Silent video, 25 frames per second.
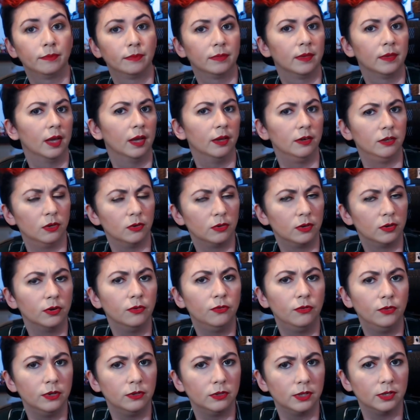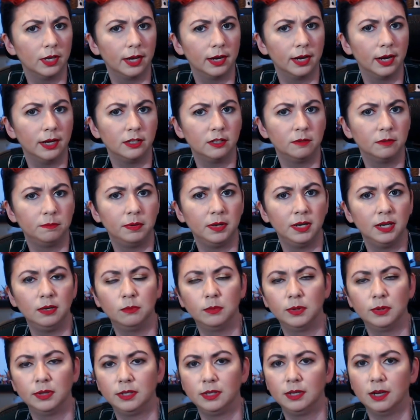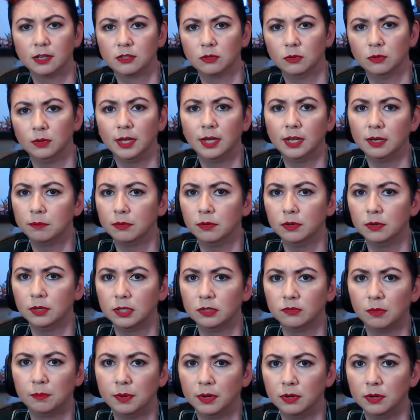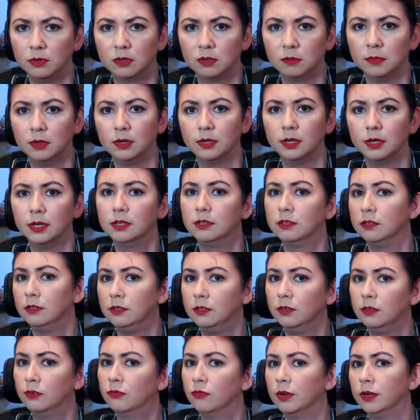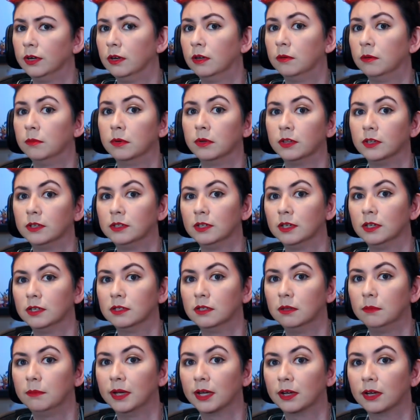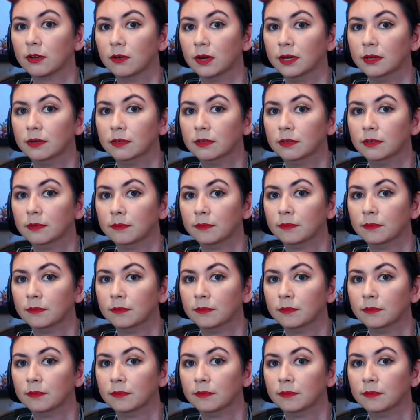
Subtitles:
And don't confuse that HP with the actual hit points of a Pokemon, it's a different number that sits in the background.